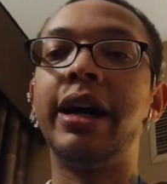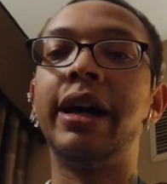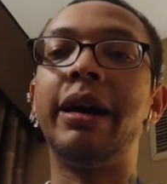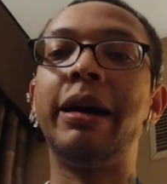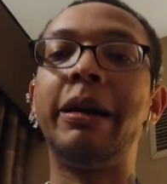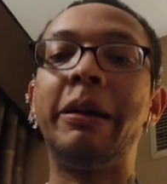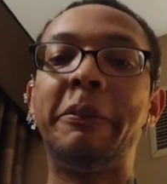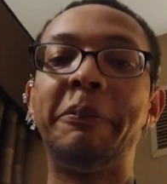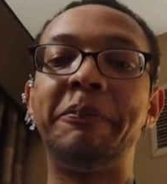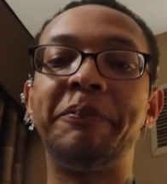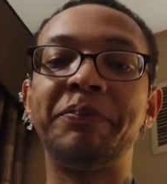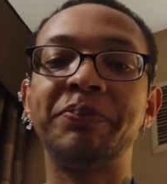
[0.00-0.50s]

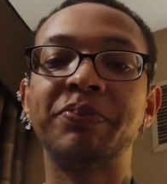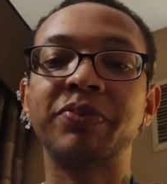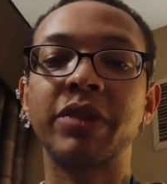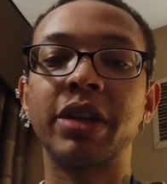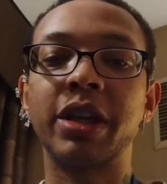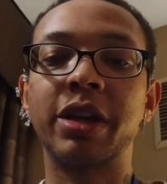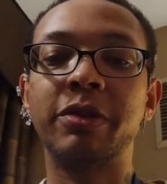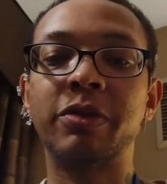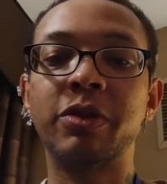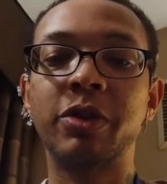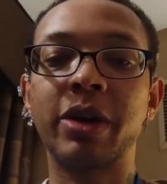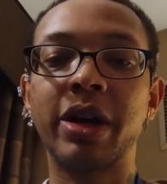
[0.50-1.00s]
on.
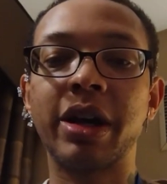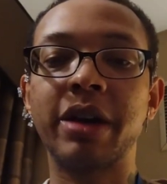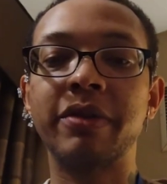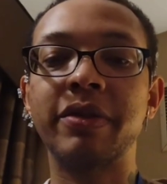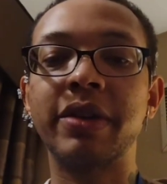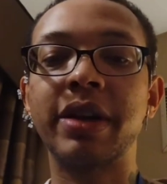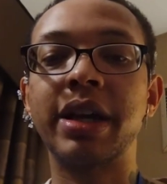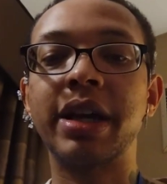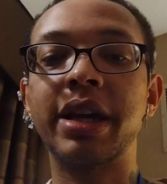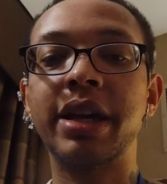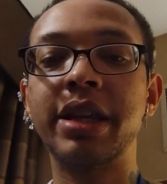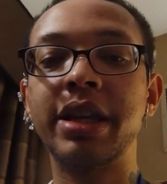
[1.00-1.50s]
If you
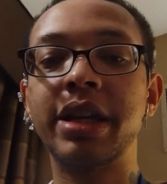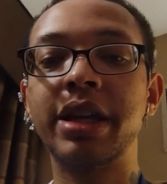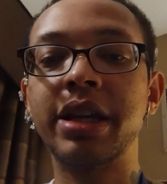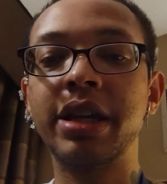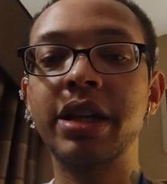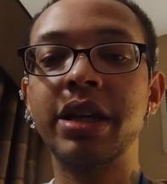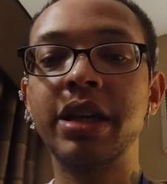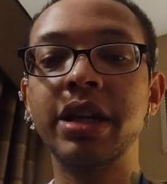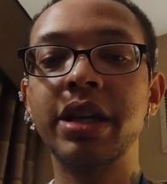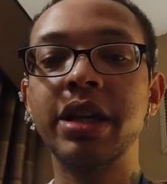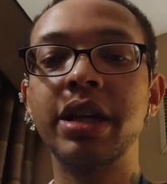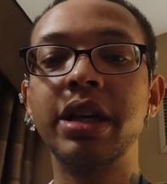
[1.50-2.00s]
have
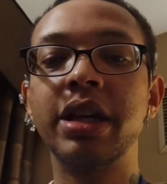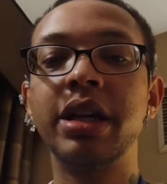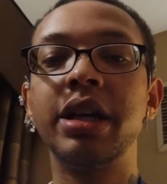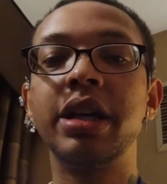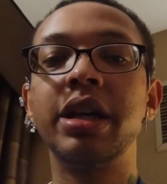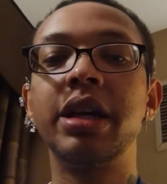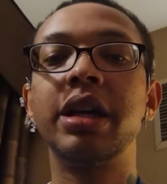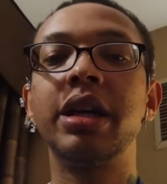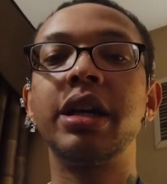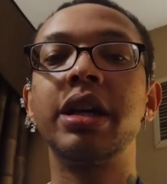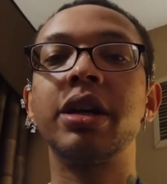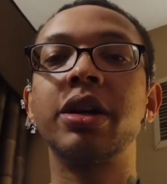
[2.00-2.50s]
any
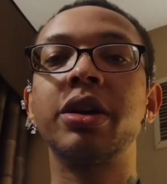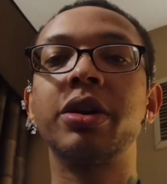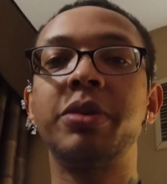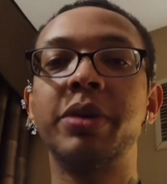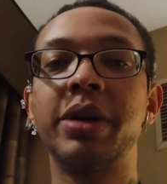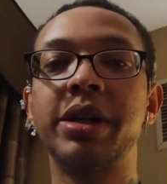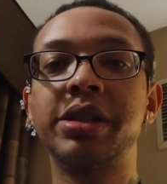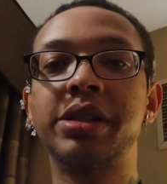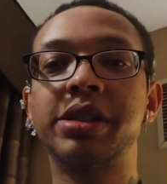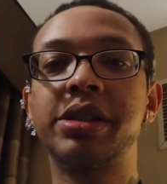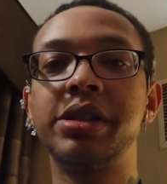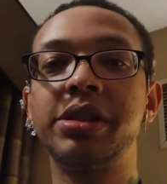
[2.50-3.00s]

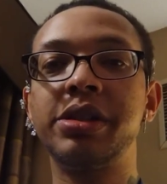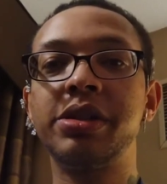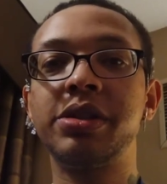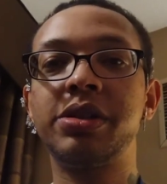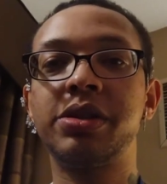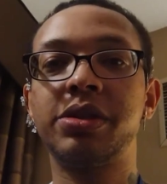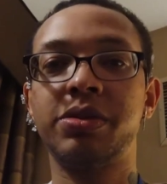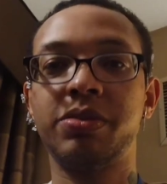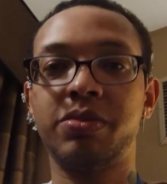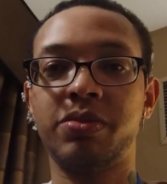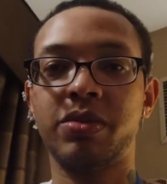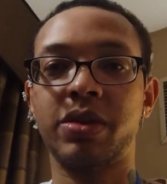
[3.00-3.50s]

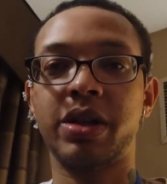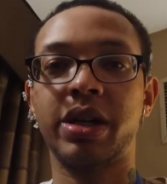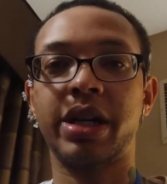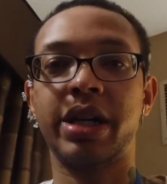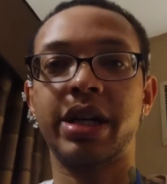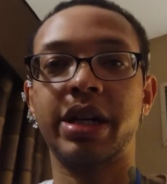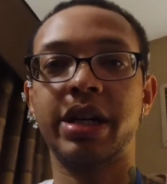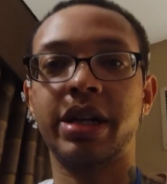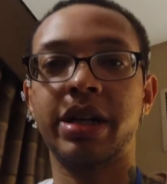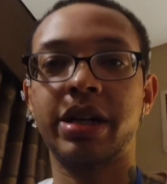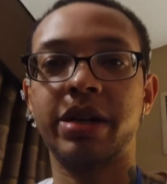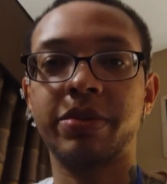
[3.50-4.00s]
questions,
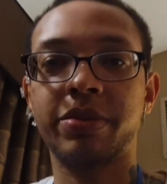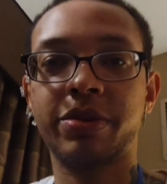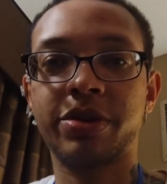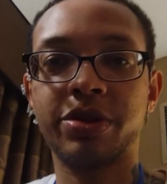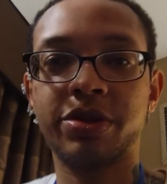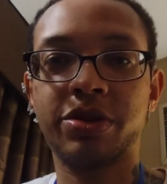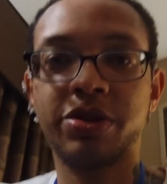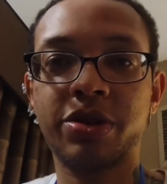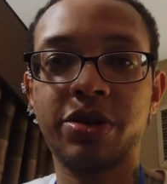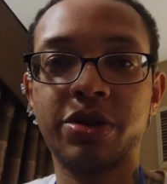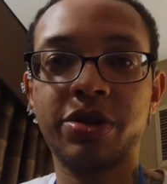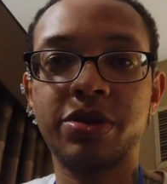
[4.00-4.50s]

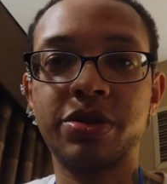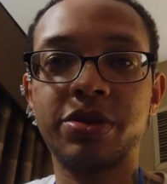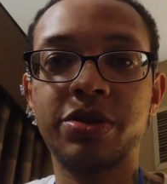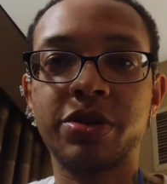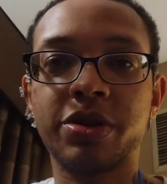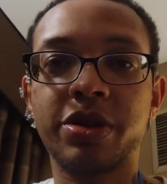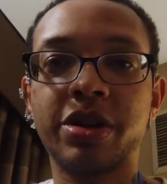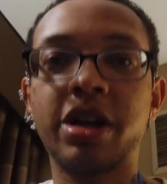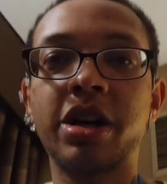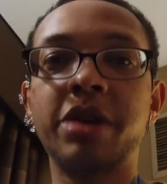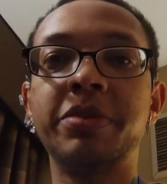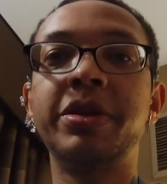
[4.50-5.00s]
concerns,
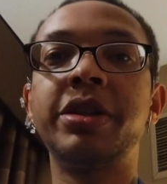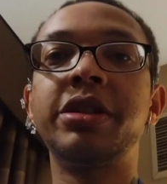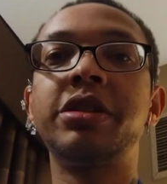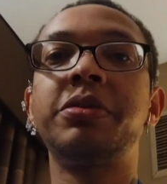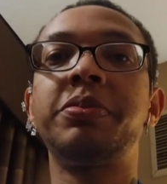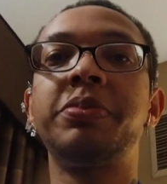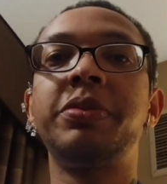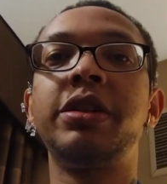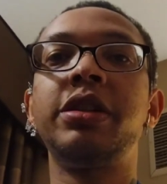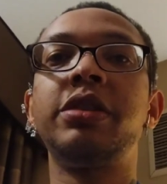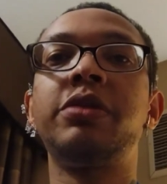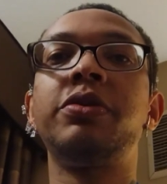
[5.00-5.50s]
or
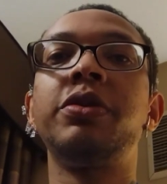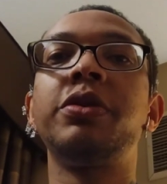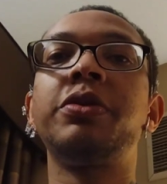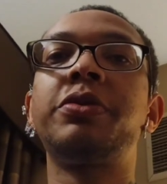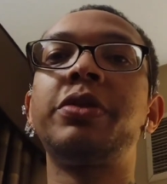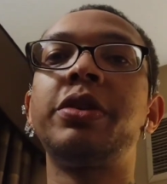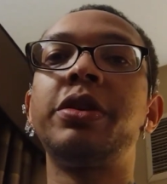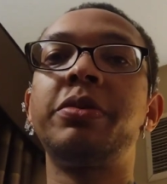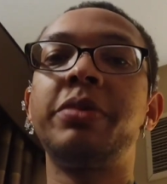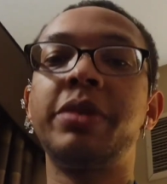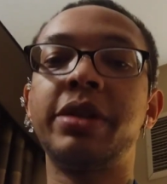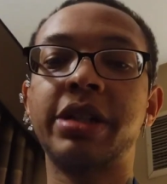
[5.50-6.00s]
comments, please feel
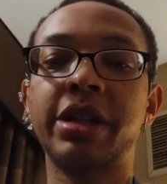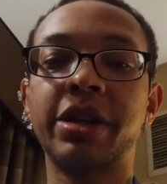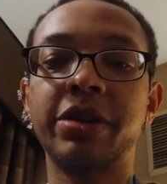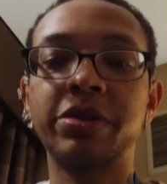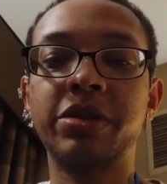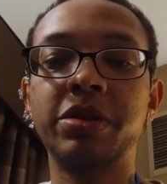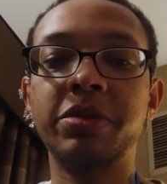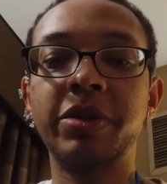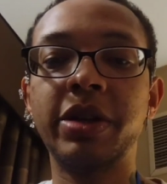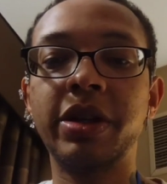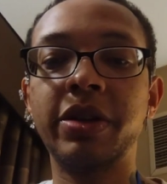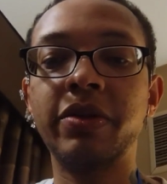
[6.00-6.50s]
free to reach
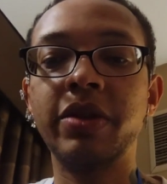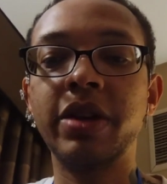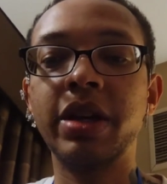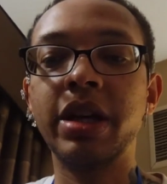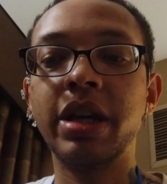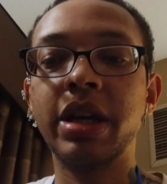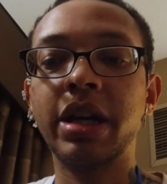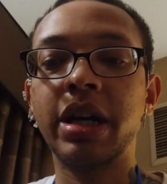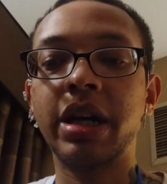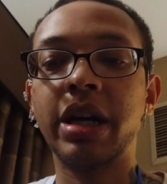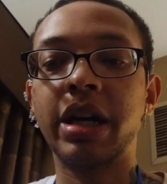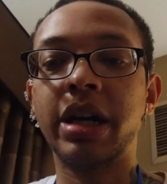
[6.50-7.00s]
out to me.
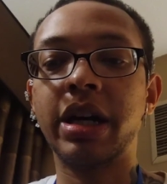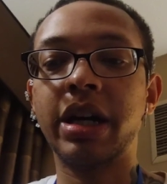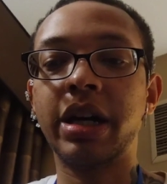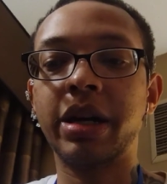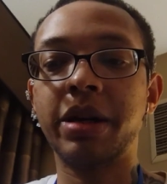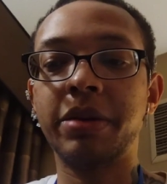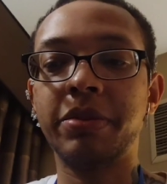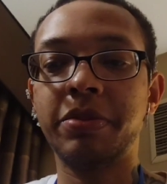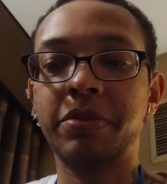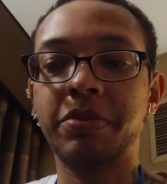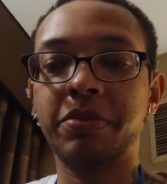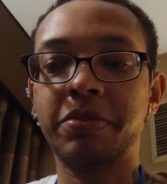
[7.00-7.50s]

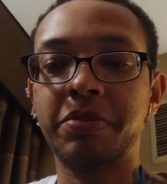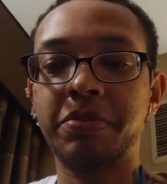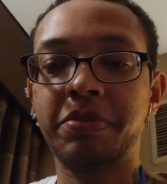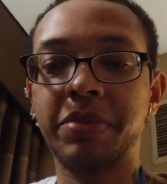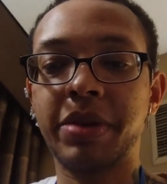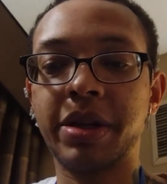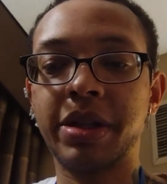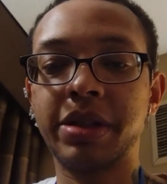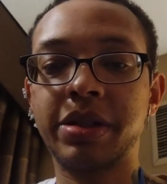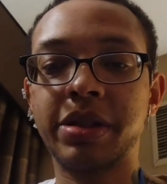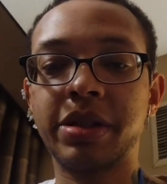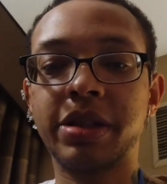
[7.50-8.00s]

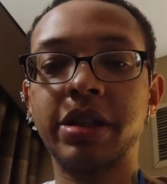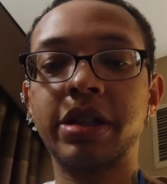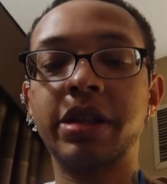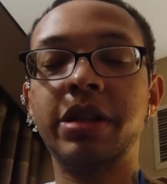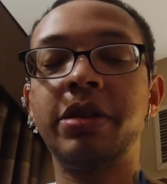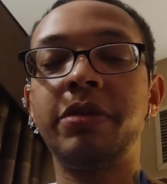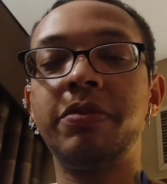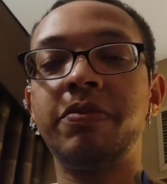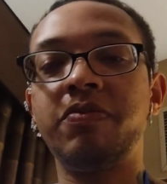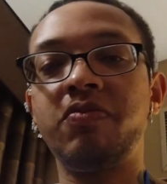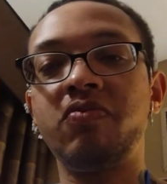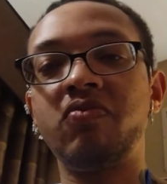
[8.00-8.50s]

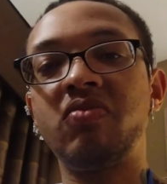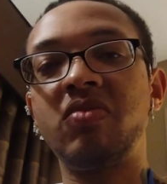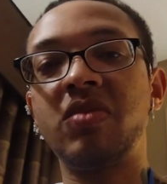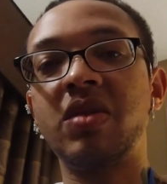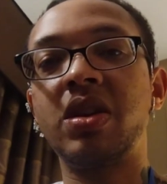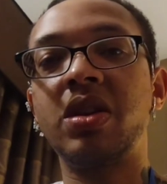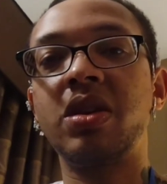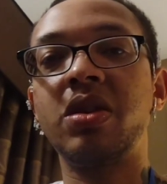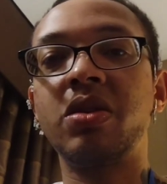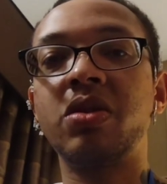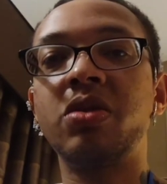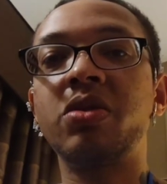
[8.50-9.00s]
Basically,
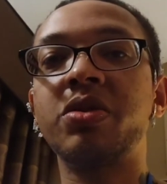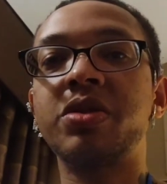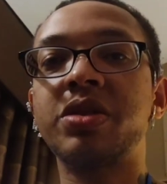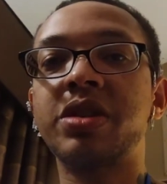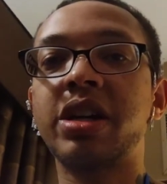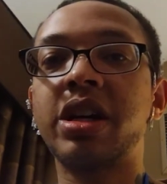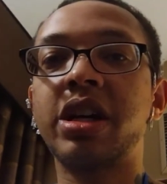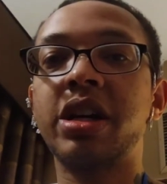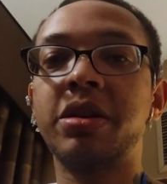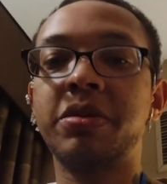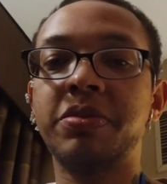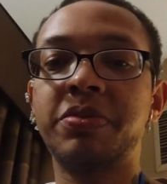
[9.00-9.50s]
your
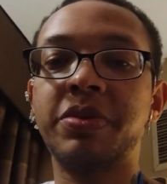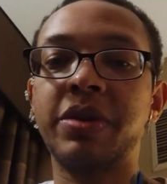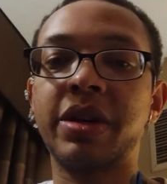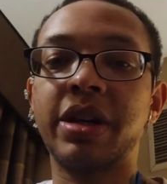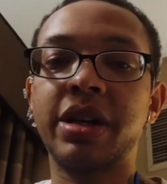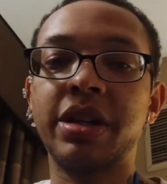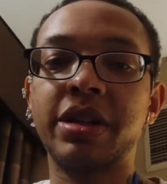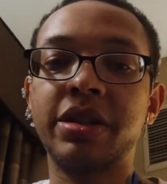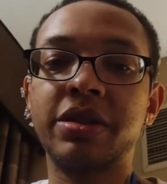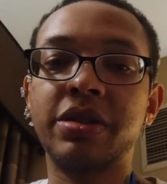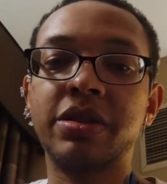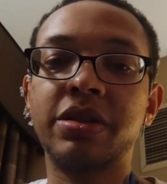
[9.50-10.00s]
job
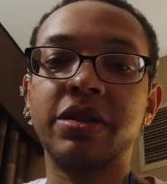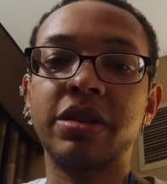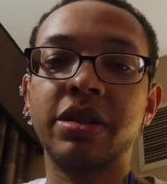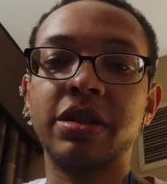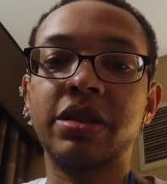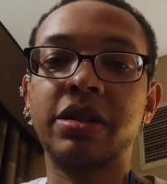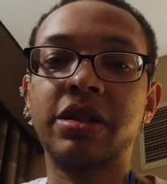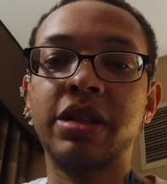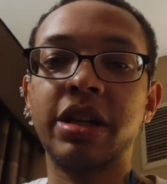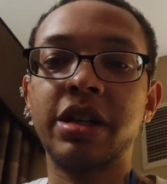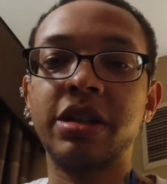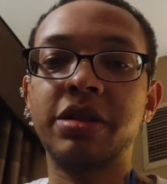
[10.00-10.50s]
as
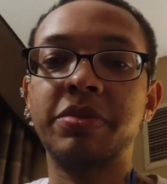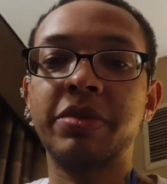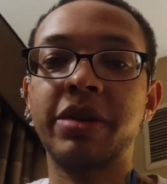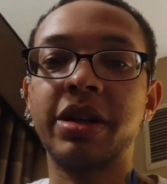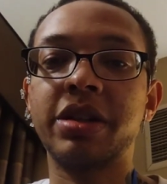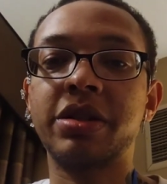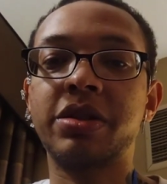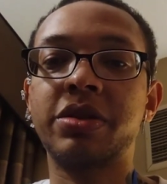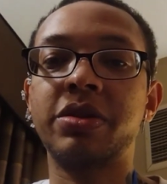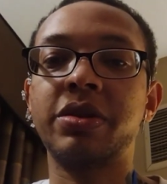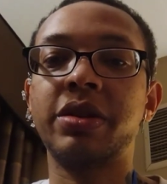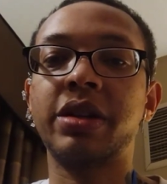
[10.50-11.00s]
a stage
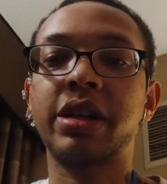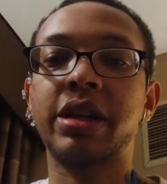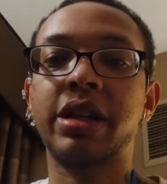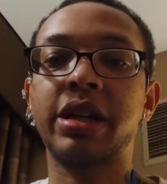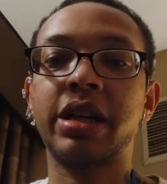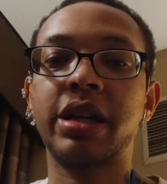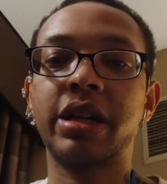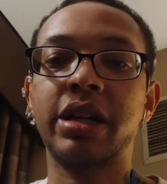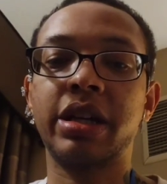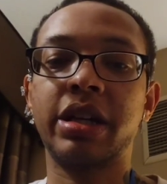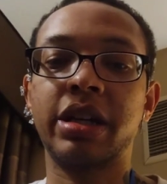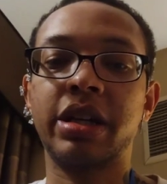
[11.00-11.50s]
master, like
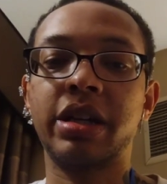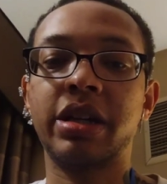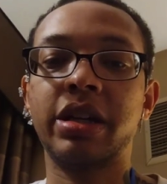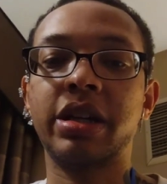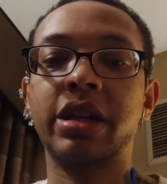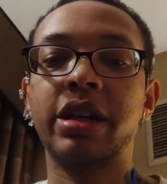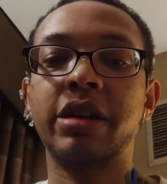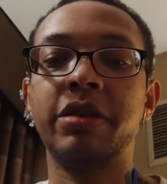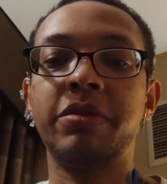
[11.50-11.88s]
I